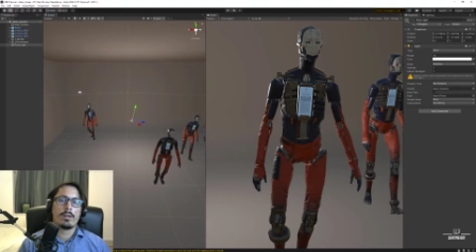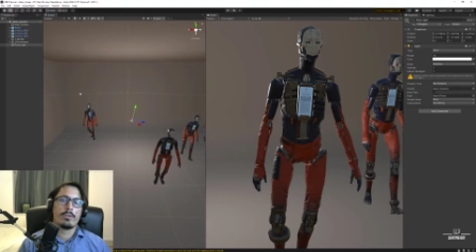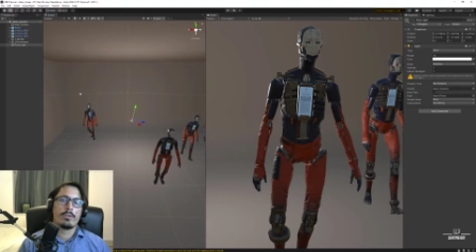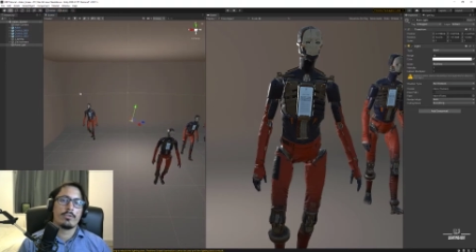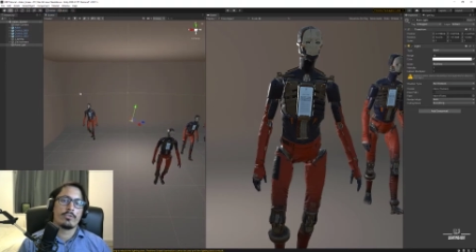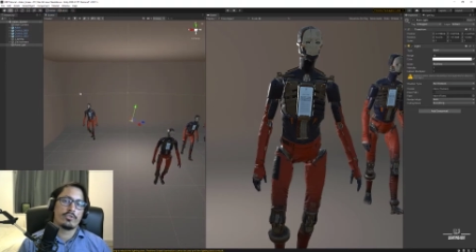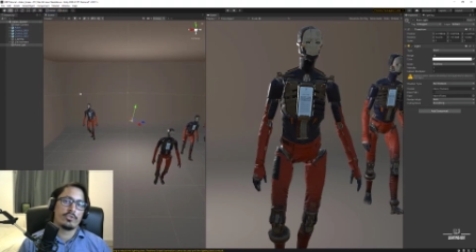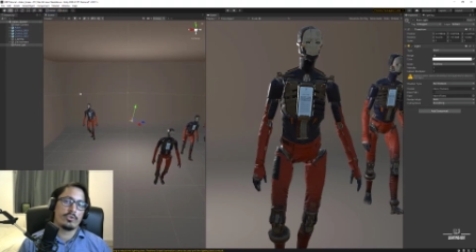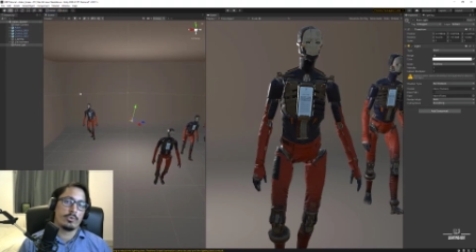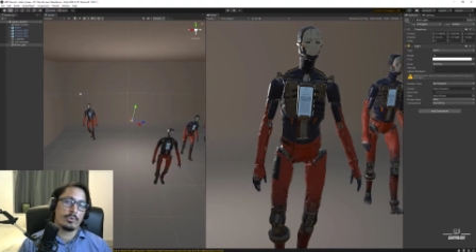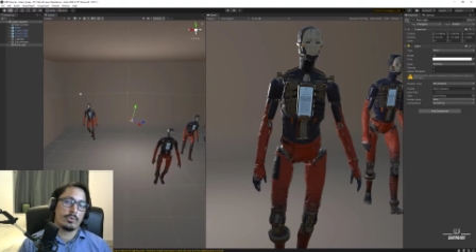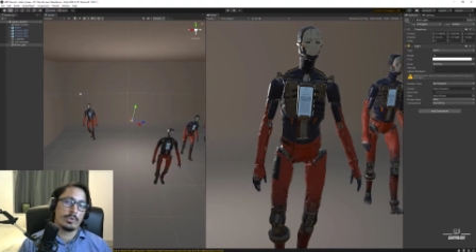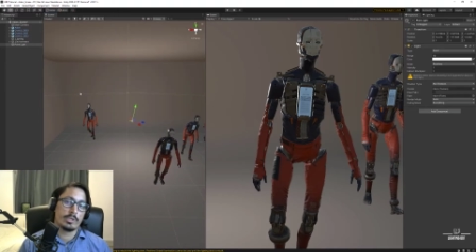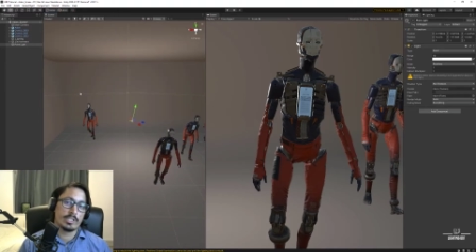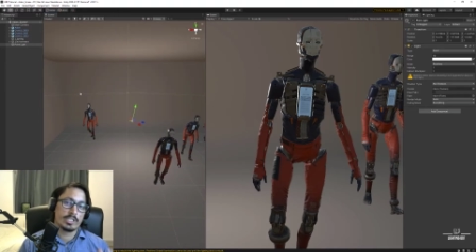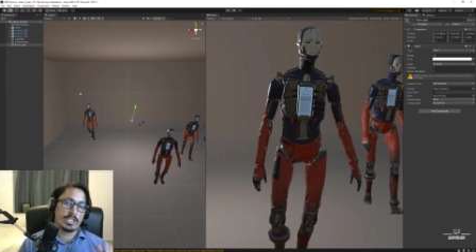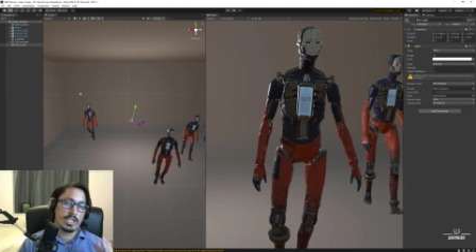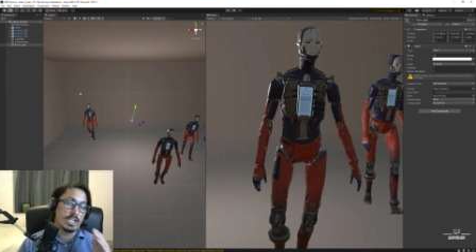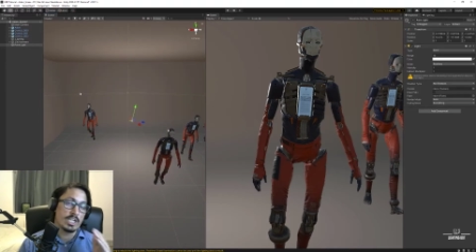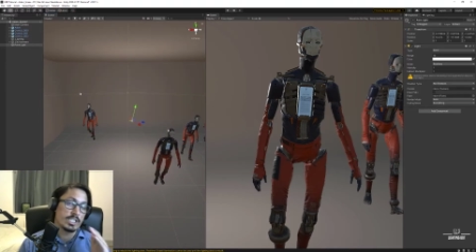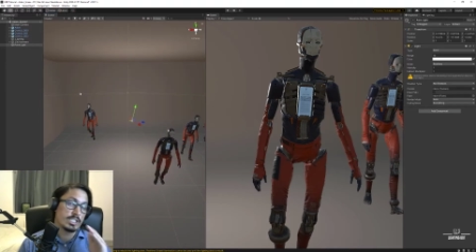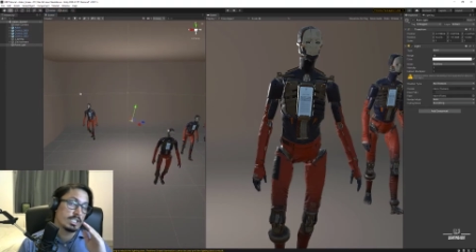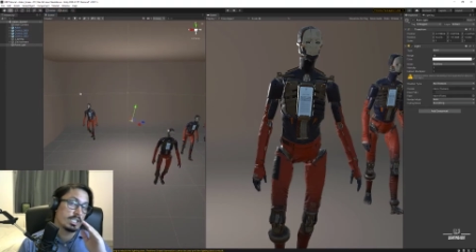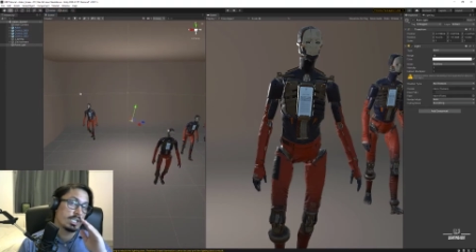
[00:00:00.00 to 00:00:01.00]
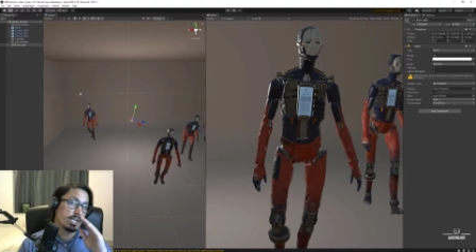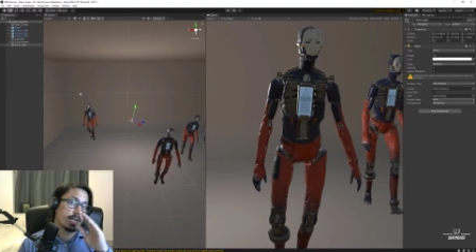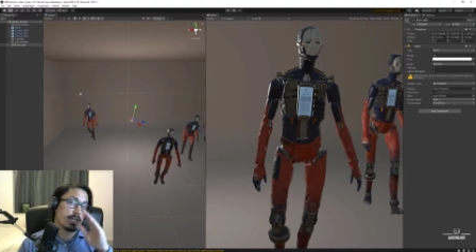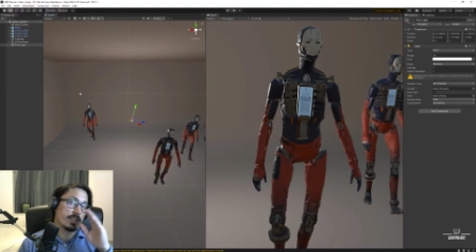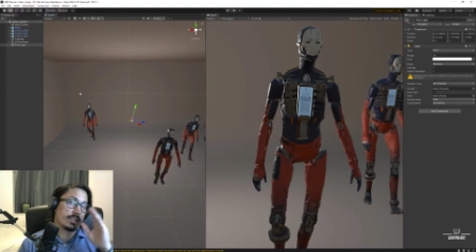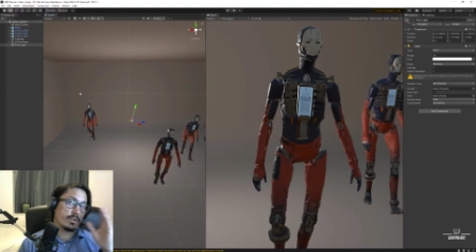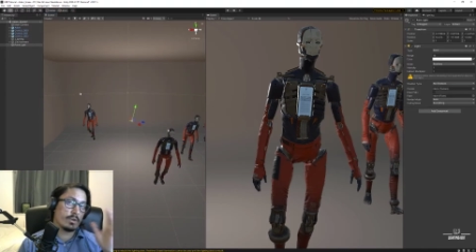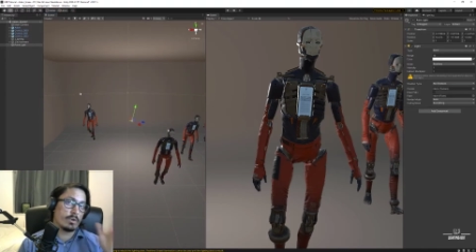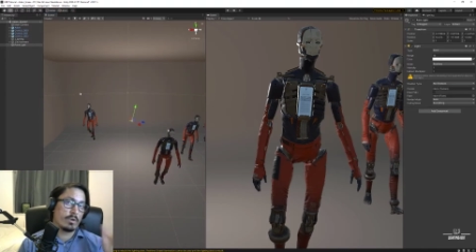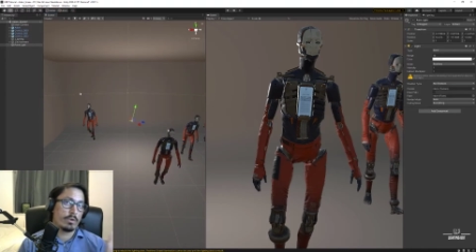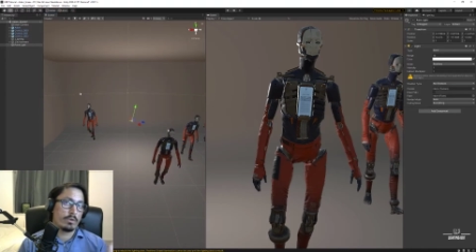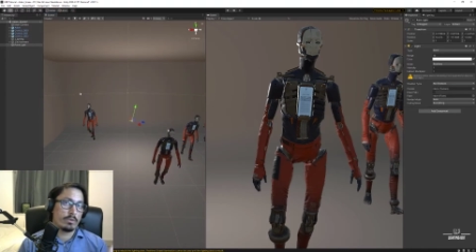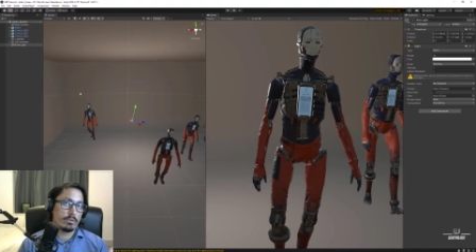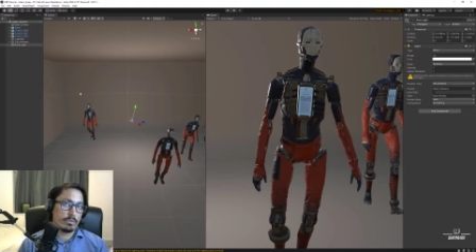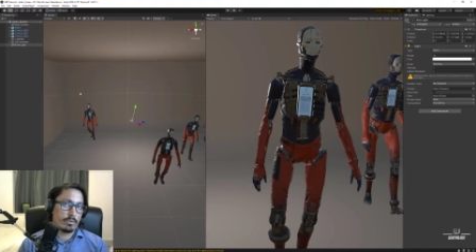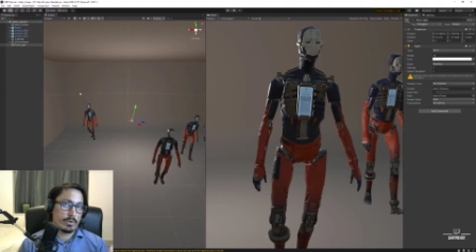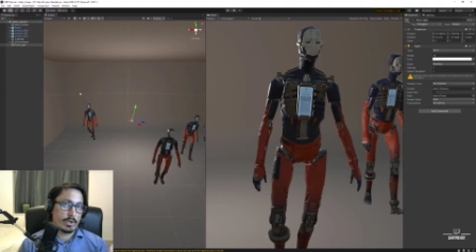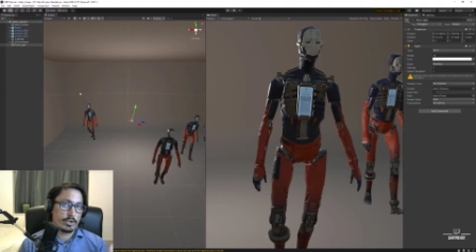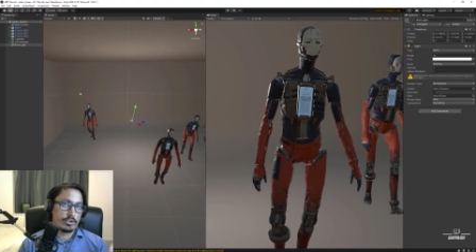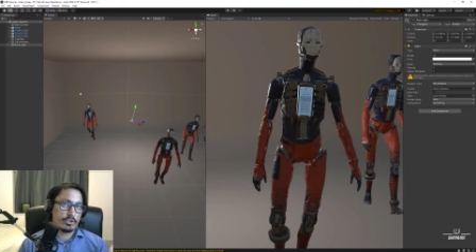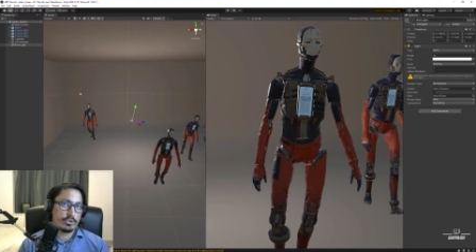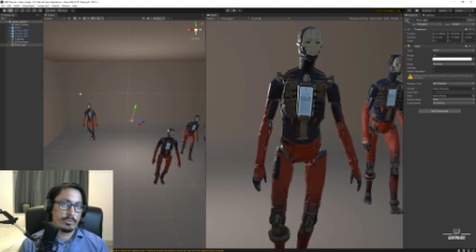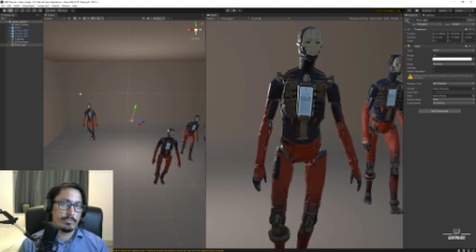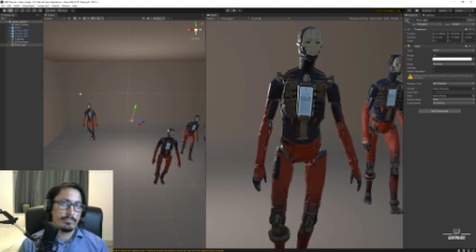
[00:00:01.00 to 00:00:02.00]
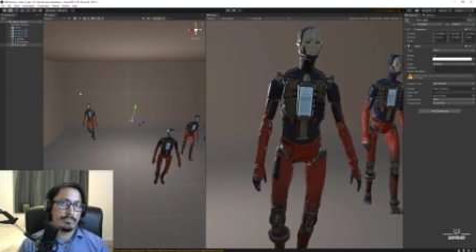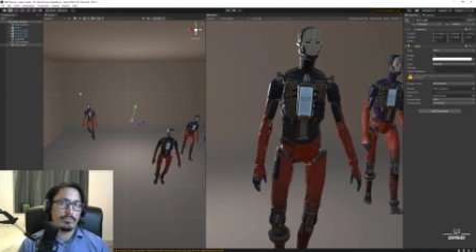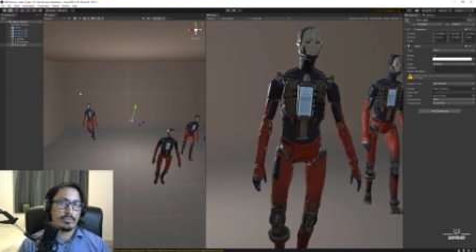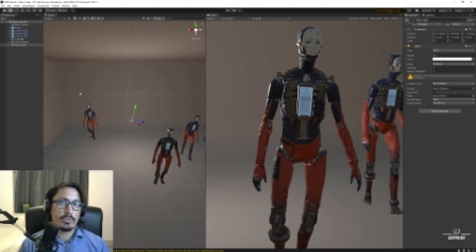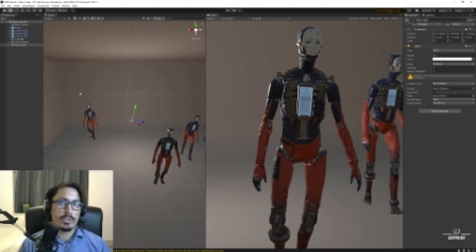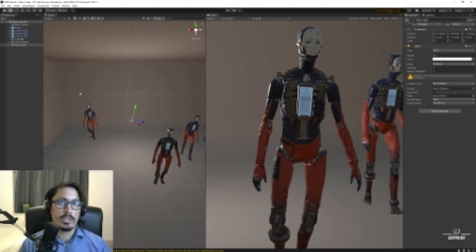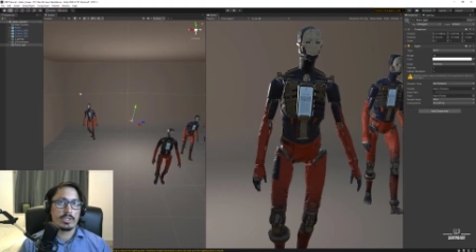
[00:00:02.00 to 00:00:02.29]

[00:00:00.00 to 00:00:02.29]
so it's casting lights in all direction.